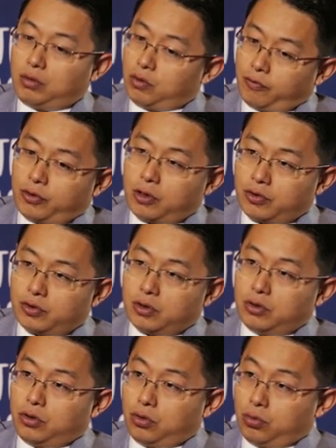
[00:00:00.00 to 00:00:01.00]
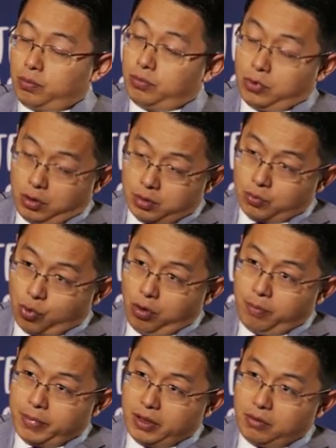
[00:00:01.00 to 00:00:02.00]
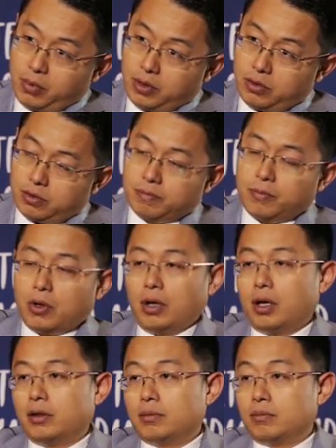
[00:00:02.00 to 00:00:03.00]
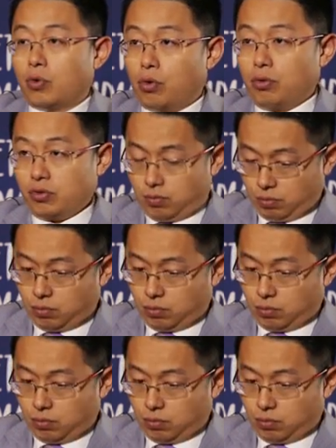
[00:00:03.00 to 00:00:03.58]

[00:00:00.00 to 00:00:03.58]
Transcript: of course, the new and more bandwidth and more